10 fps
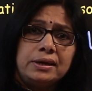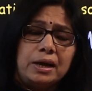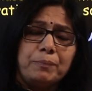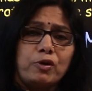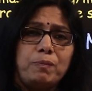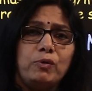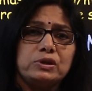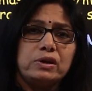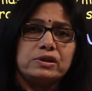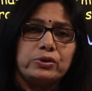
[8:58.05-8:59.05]
Number of
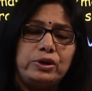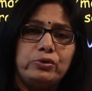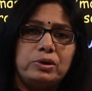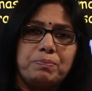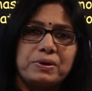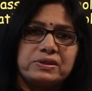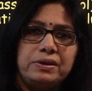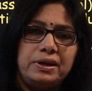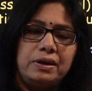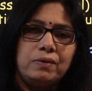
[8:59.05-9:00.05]
moles of the solute
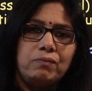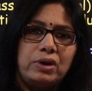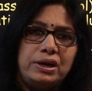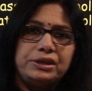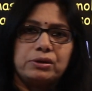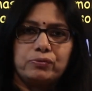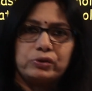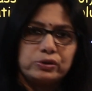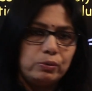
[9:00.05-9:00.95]
present in 1 liter of the